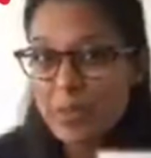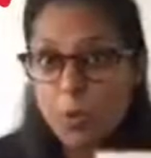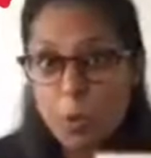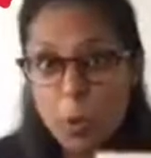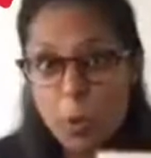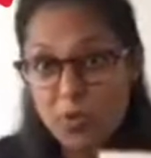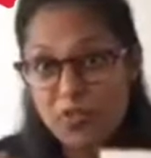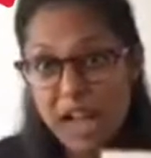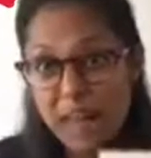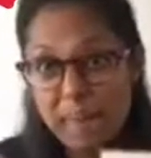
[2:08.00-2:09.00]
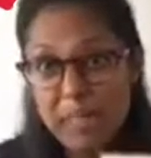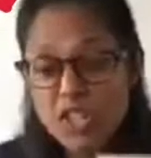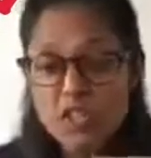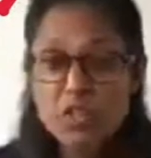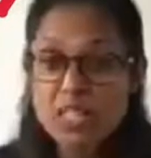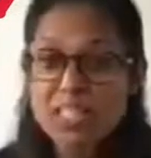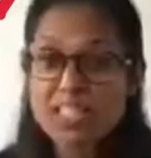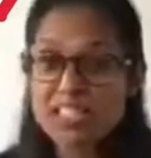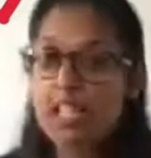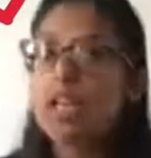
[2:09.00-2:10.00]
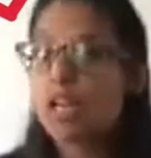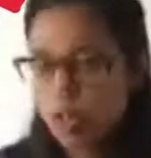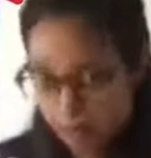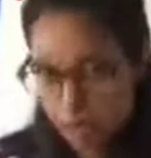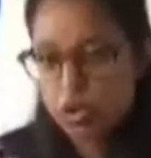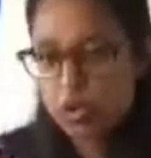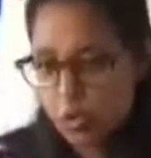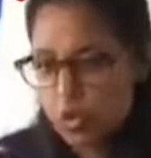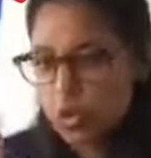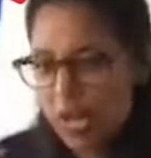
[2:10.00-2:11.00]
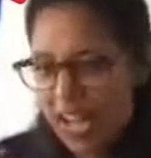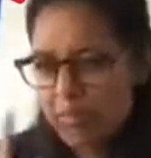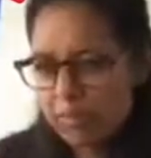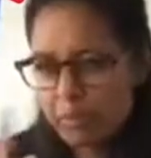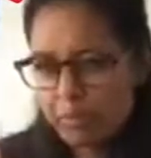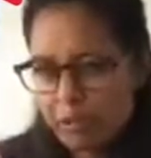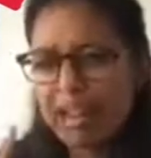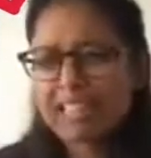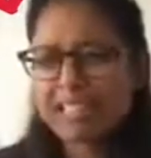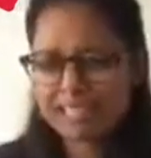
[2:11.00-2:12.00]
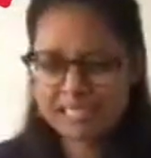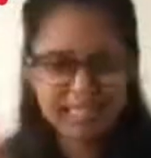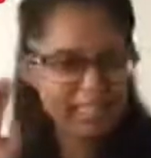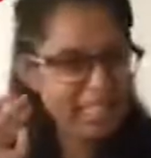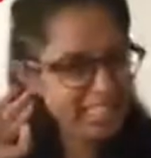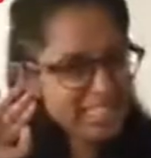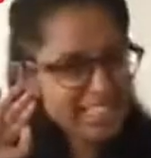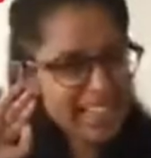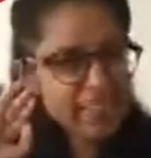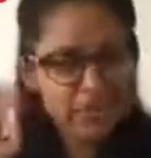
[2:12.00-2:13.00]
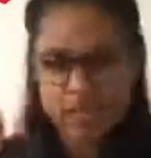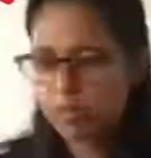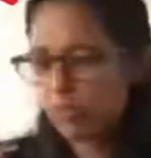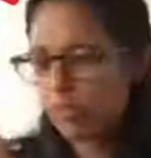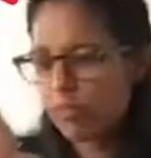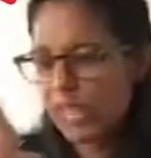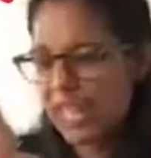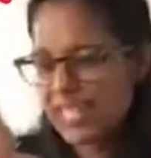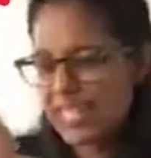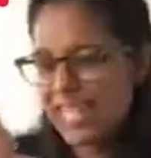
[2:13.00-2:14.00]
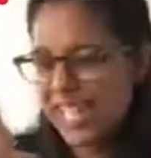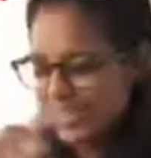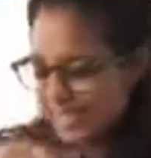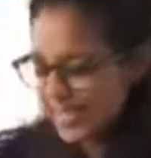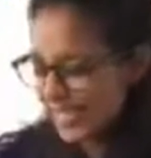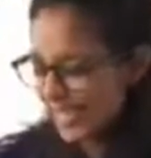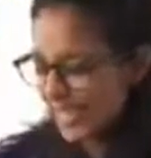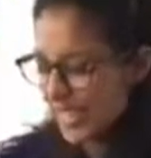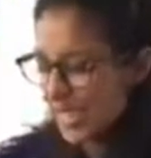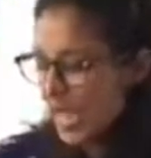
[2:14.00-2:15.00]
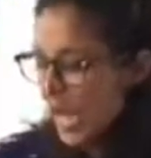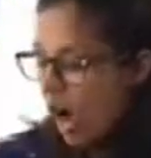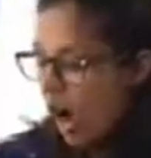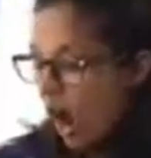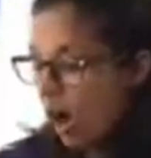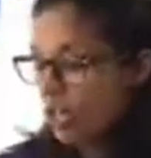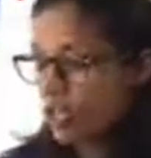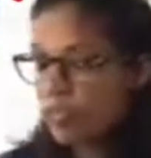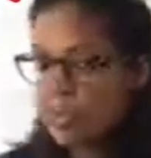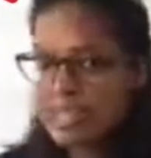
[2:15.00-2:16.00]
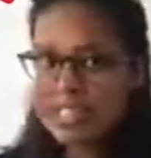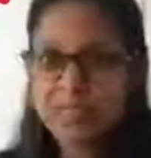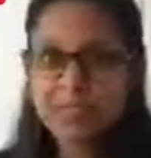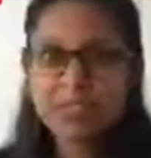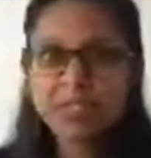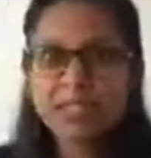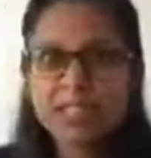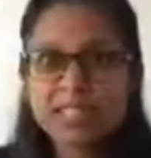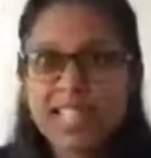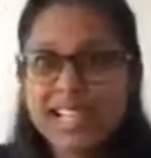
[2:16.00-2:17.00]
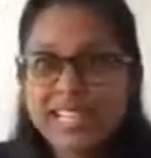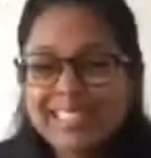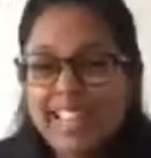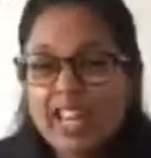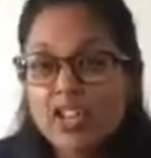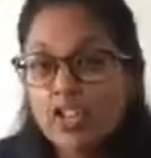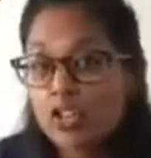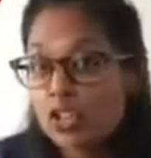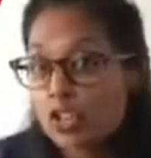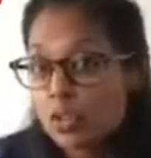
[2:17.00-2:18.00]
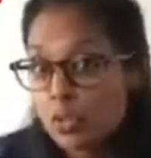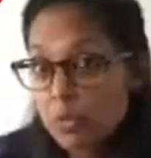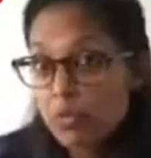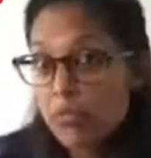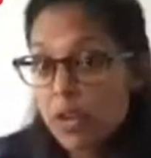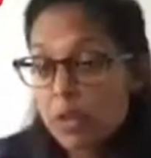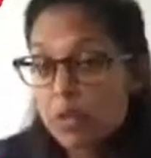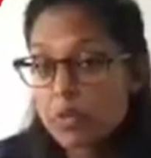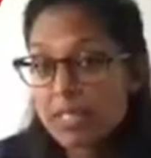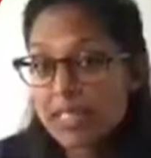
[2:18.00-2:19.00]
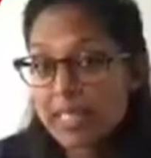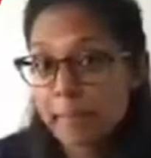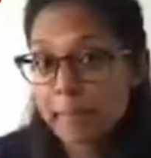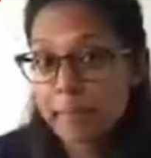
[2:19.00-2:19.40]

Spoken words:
oh, fabulous. I'm sure you have been practicing. That sounded fantastic. Are you ready for today's new phoneme?